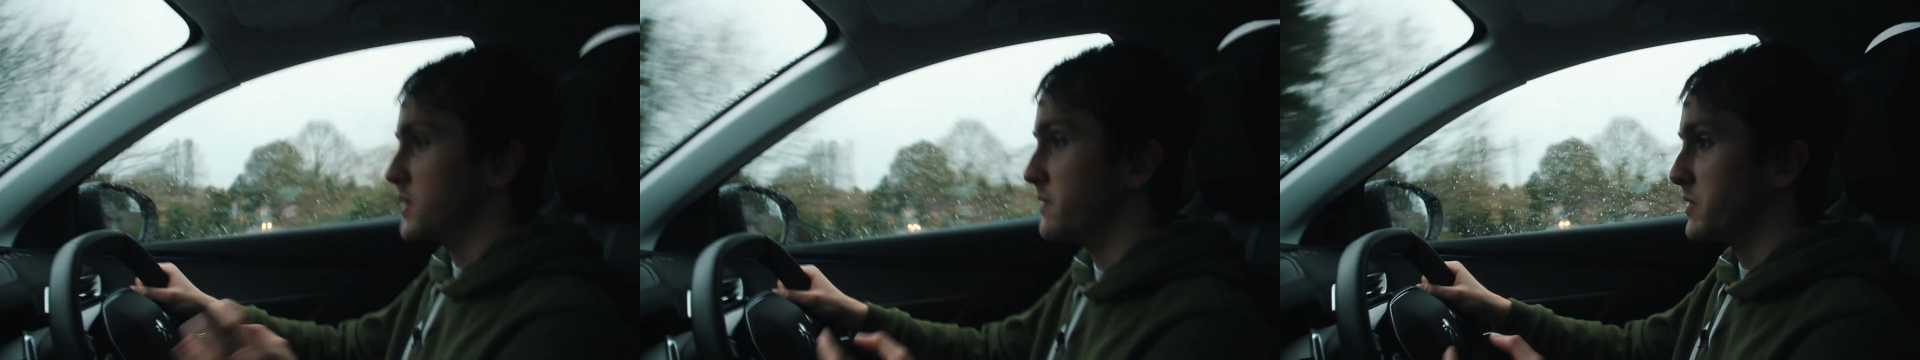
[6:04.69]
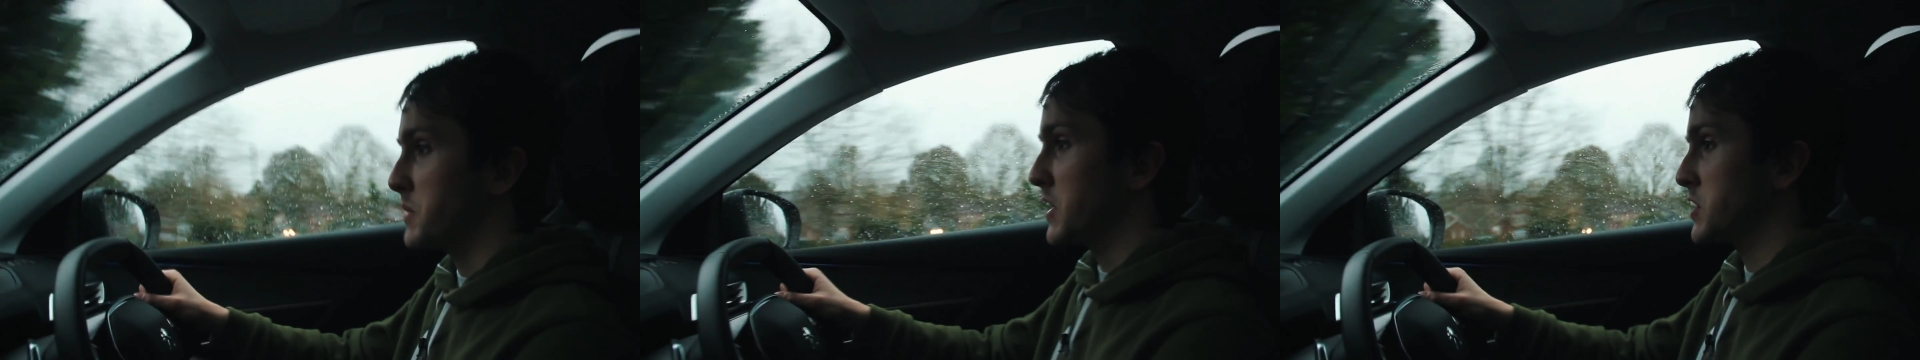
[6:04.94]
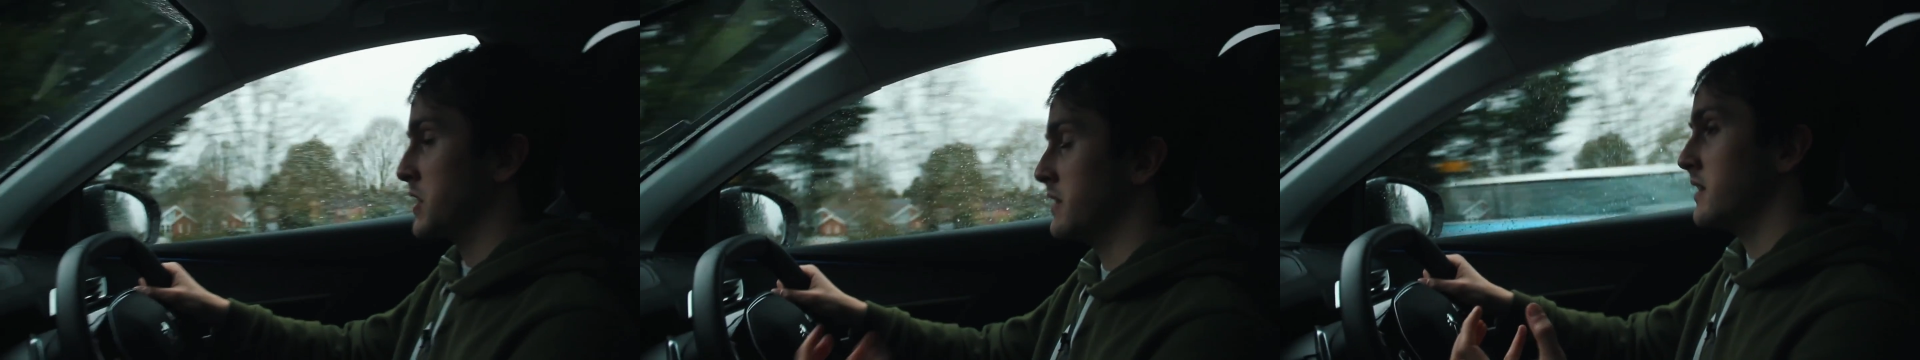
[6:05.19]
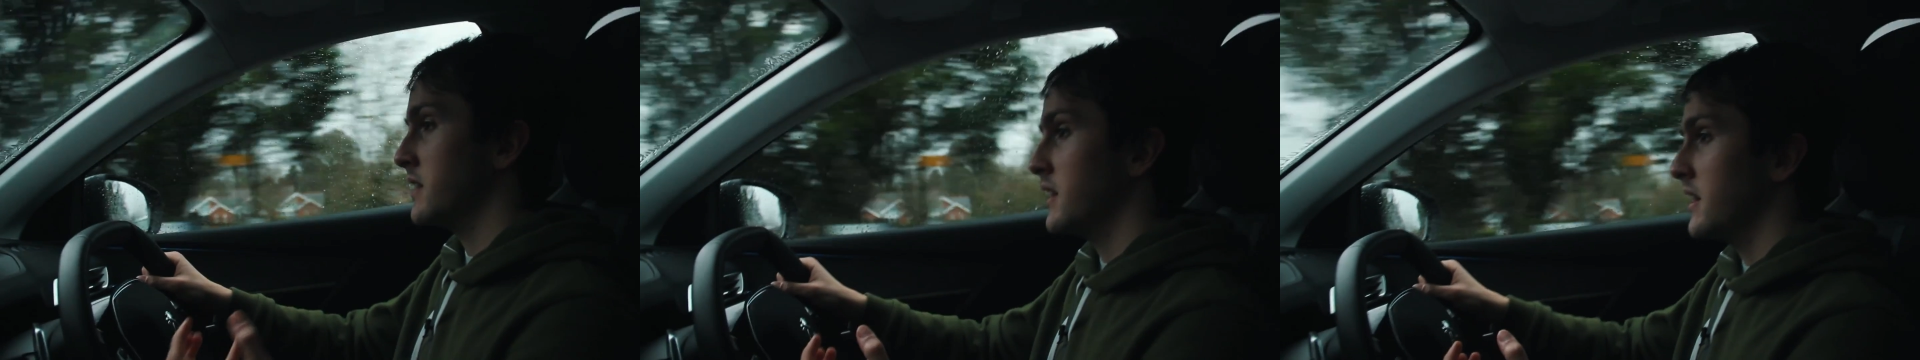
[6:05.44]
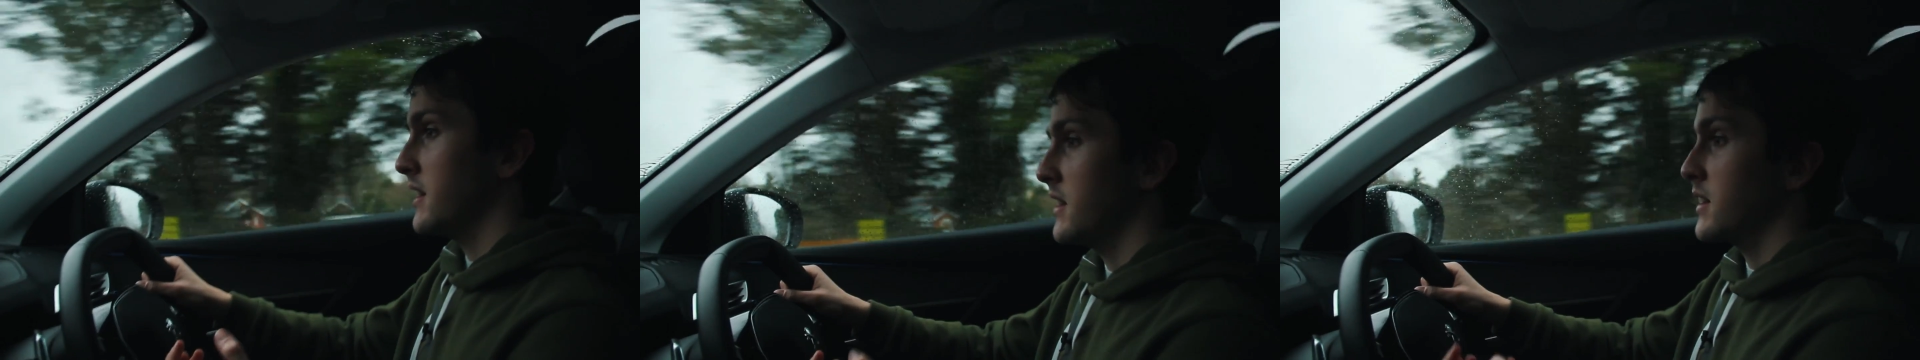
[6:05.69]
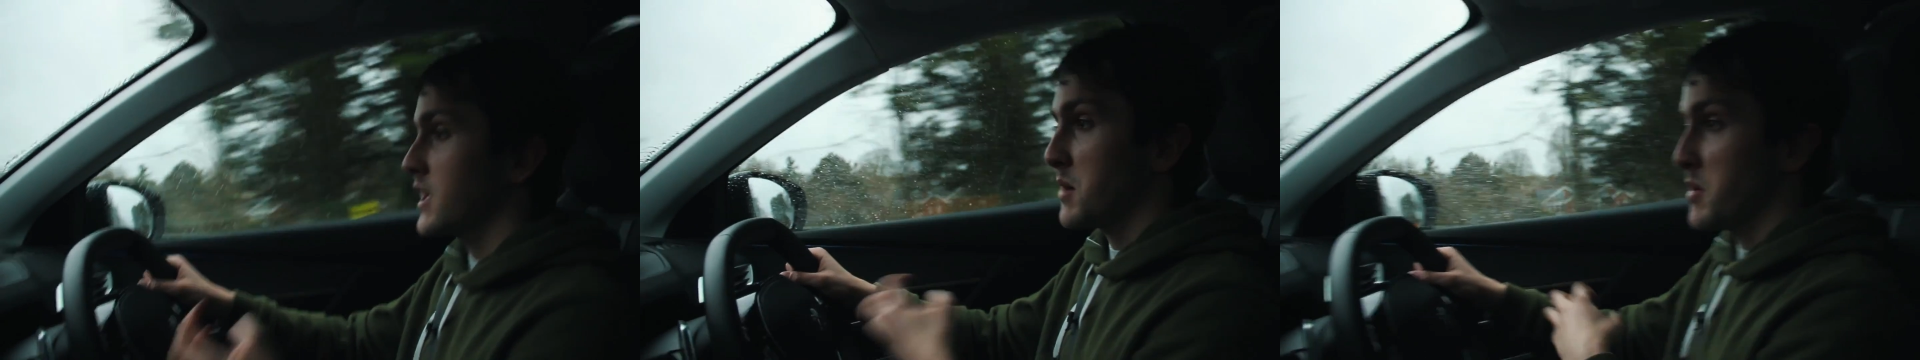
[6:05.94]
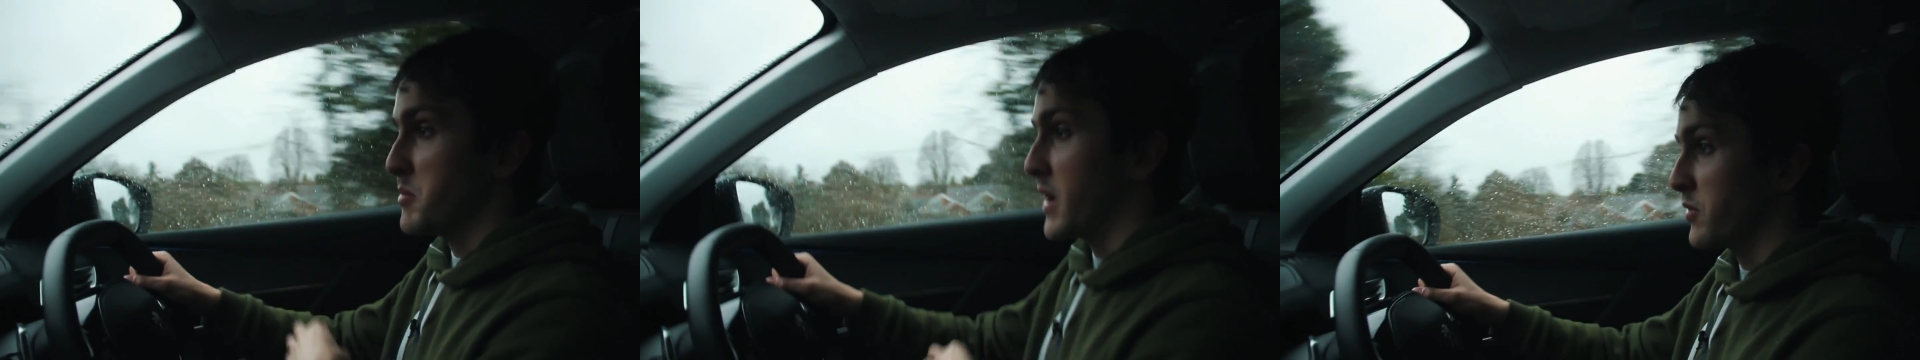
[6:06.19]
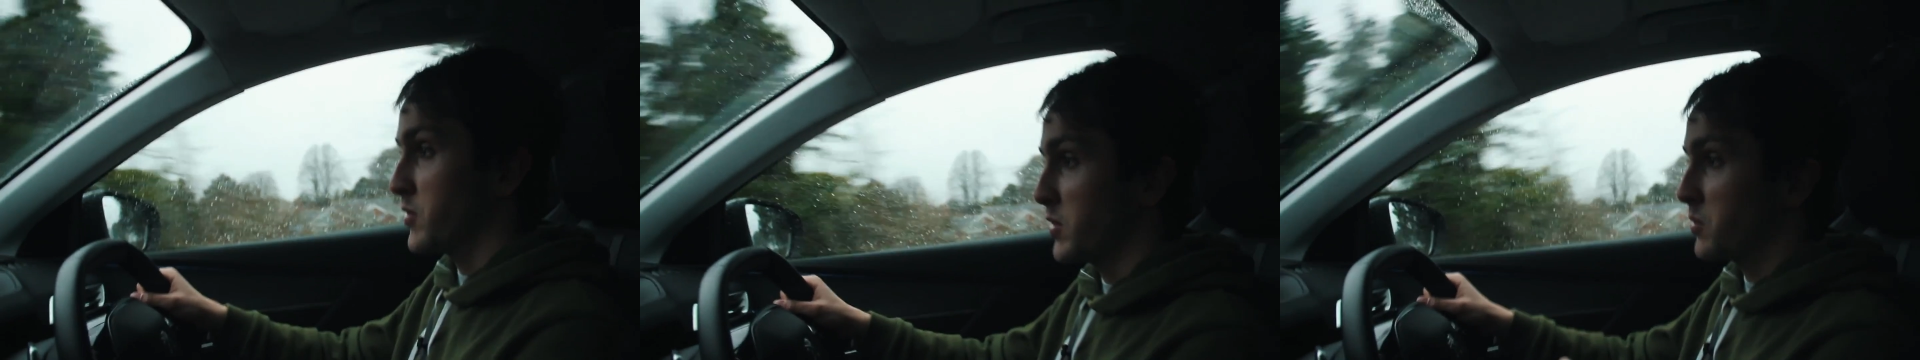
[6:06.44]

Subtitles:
information coming back through the